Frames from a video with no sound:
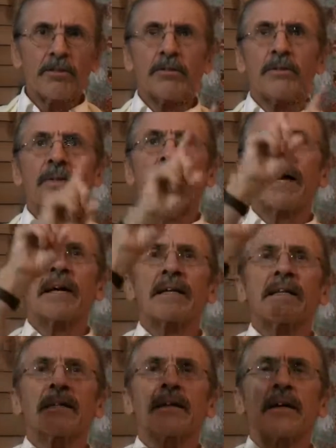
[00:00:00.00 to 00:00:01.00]
to that
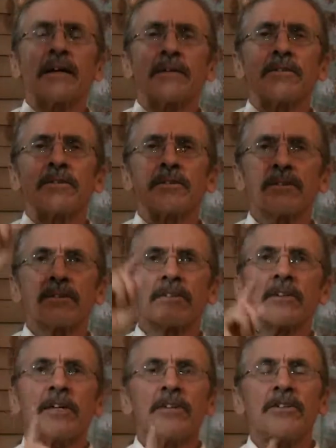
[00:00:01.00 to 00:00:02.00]
consciousness.